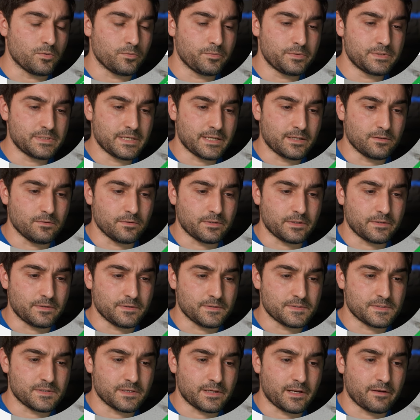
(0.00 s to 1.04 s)
take a look at
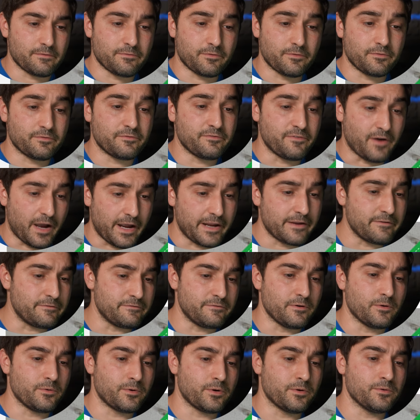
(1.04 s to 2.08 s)
this. Like for 5
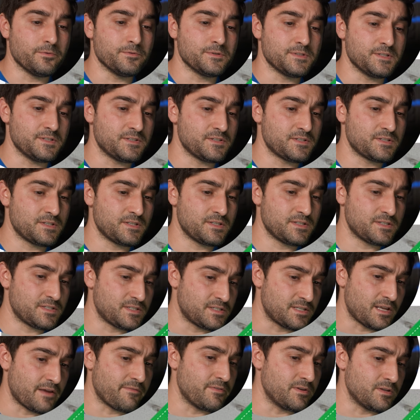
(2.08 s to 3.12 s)
photos, it's
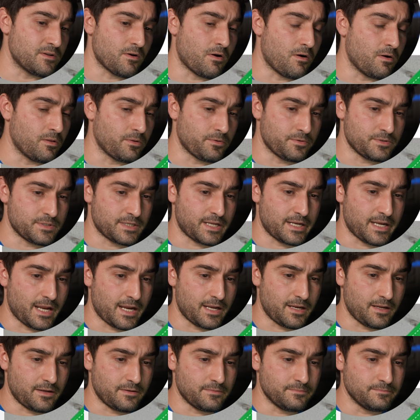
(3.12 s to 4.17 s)
$7
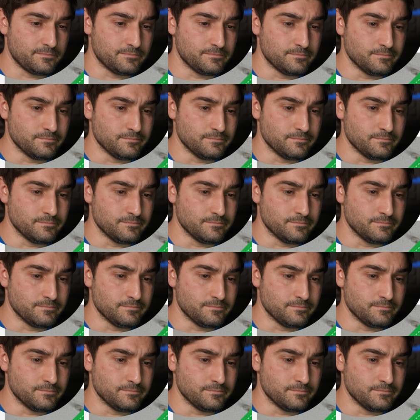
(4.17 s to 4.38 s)
Canadian.